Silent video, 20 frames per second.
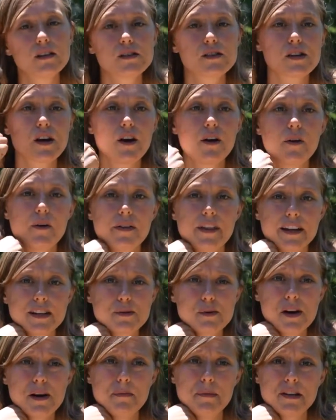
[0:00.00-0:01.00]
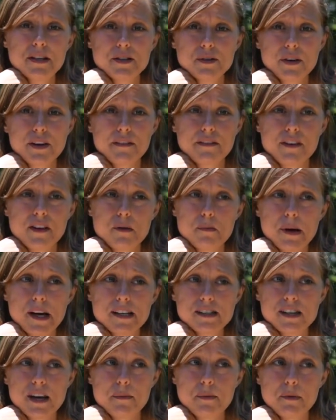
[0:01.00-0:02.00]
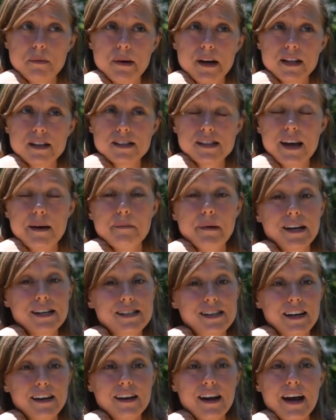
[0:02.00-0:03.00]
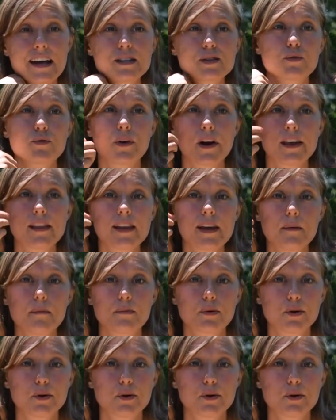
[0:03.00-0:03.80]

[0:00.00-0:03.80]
So that's what I've been doing for the past couple months, and my skin has greatly